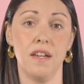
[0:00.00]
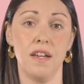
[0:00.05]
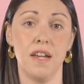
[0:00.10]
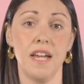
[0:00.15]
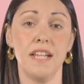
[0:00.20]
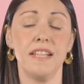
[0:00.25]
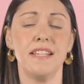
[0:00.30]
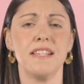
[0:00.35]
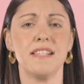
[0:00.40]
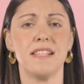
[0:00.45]

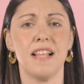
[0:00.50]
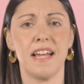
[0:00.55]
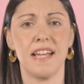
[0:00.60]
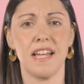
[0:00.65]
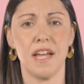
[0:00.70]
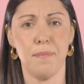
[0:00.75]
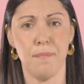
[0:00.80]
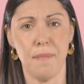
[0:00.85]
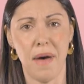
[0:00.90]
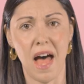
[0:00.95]
It is
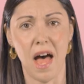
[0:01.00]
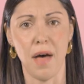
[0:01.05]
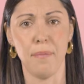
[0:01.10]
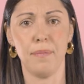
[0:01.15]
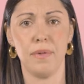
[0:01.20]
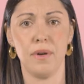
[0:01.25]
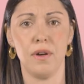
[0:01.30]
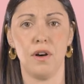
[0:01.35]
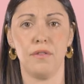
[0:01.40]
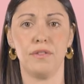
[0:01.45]
like a
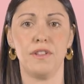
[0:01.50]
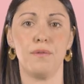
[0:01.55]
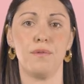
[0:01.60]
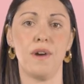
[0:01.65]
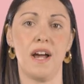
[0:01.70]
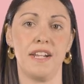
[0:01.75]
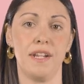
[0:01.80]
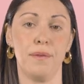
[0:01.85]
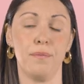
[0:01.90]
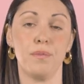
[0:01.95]
map of the
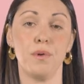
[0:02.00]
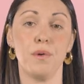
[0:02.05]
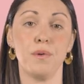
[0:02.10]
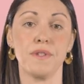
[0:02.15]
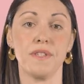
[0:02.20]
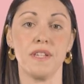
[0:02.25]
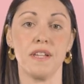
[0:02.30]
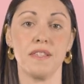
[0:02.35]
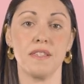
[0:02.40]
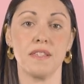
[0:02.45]
writing
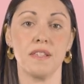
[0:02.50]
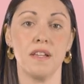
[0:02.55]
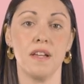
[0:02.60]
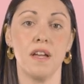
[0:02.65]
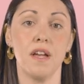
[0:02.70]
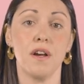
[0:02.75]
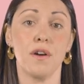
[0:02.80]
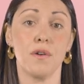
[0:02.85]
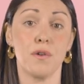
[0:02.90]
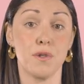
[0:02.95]
process
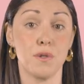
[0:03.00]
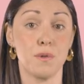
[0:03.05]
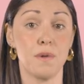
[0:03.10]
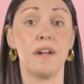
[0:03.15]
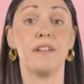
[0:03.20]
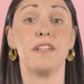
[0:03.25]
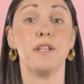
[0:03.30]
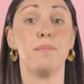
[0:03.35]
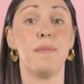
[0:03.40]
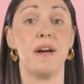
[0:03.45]

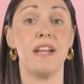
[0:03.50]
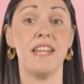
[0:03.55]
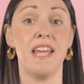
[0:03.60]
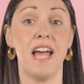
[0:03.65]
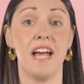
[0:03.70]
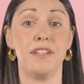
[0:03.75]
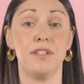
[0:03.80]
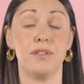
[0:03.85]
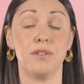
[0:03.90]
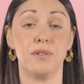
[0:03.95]
constructed by the
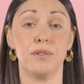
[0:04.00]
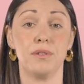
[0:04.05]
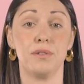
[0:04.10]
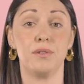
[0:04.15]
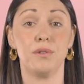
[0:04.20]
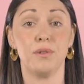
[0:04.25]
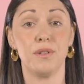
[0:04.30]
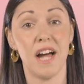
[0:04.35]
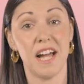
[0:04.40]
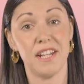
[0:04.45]
editor
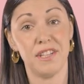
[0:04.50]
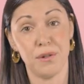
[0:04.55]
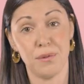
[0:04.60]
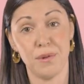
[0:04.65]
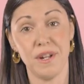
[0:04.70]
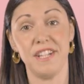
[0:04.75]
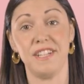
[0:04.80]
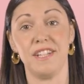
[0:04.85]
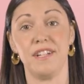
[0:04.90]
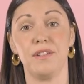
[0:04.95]
to guide the
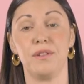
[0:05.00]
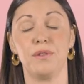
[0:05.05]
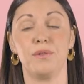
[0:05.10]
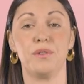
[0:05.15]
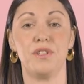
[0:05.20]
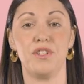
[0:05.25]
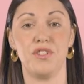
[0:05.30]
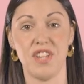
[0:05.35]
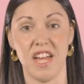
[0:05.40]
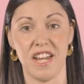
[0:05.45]
reader to
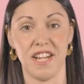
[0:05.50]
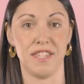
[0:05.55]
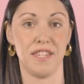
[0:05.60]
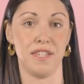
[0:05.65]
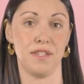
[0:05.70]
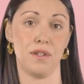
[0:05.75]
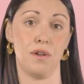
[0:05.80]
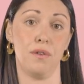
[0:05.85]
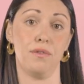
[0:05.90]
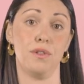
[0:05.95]
the
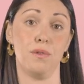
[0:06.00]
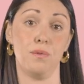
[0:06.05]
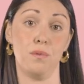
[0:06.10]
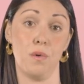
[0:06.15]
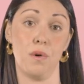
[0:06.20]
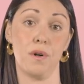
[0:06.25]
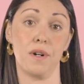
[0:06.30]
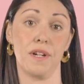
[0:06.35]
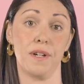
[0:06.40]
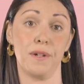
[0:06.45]
genesis of the
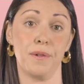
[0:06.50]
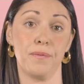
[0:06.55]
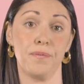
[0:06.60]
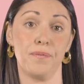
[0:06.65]
work.